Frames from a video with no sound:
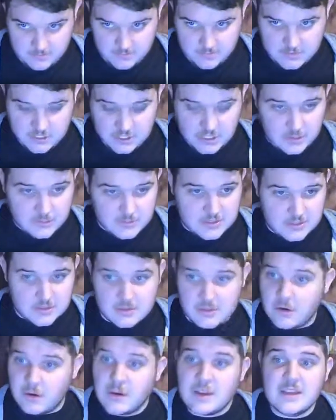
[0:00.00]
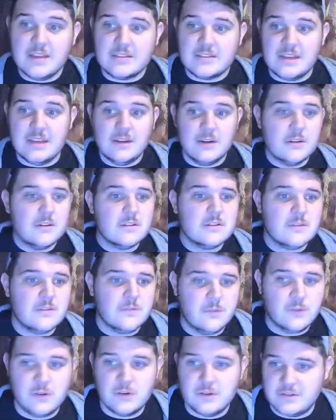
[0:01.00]
chosen target's ears
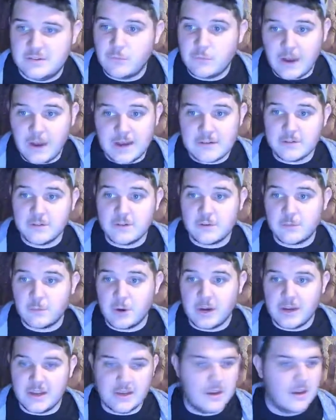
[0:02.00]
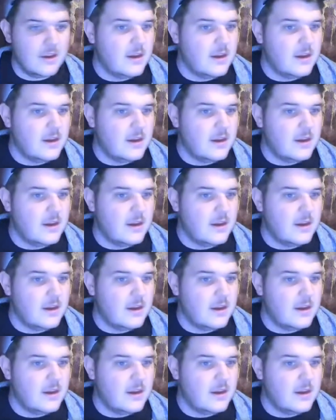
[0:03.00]
for it to rattle their brain.